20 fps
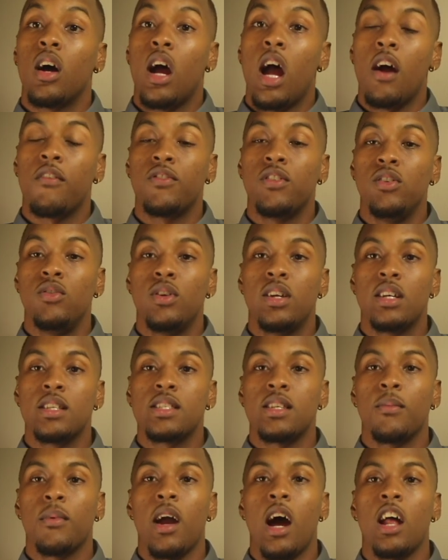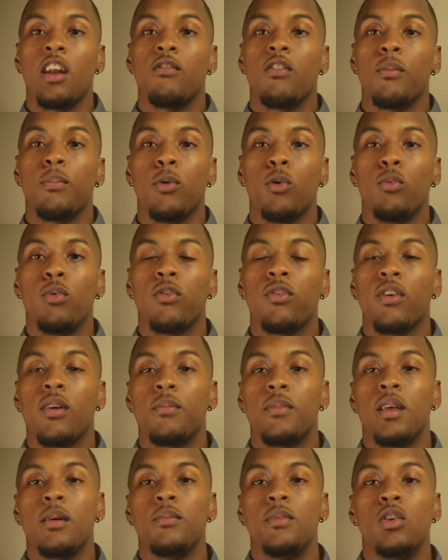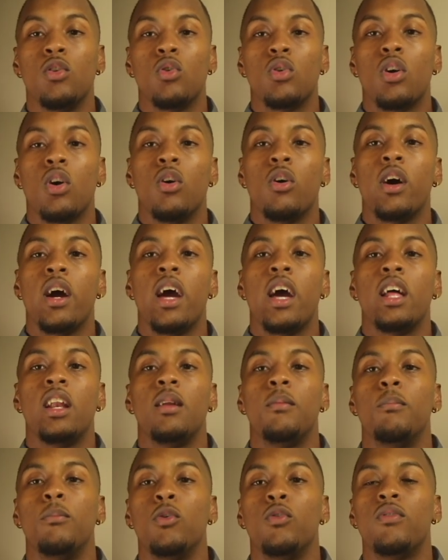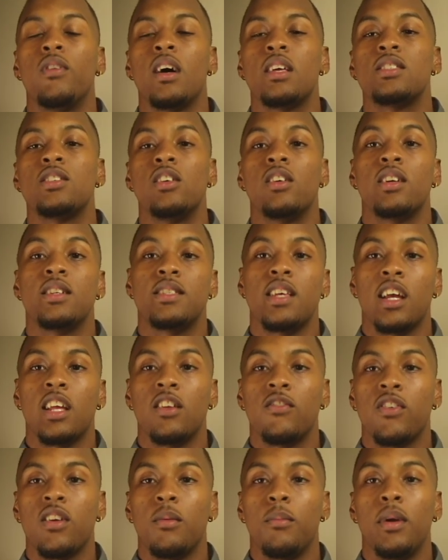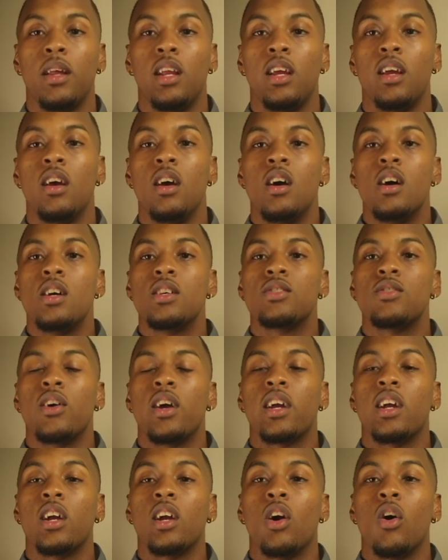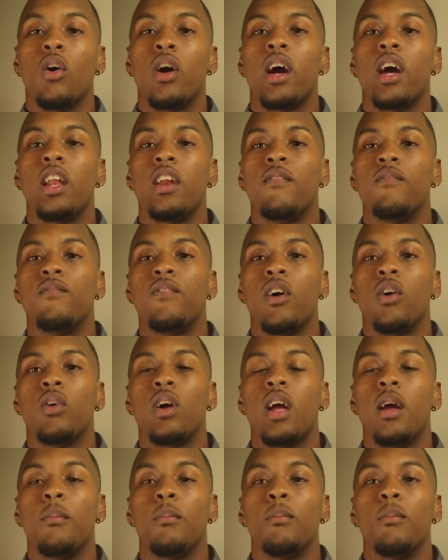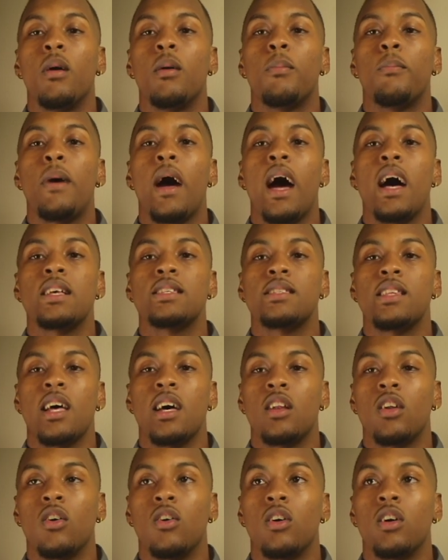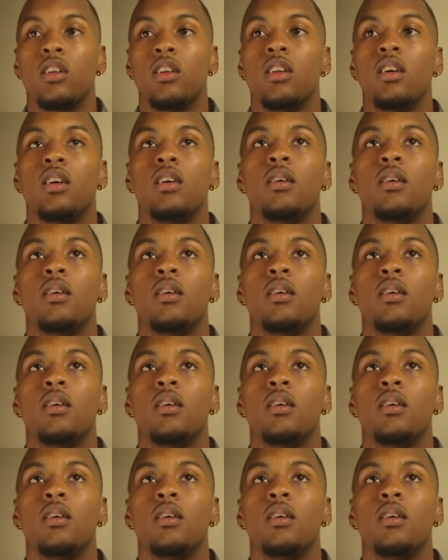After you get some kind of approval from them, you'll go ahead and move that to your executive committee so they can go ahead and vote and pass that on.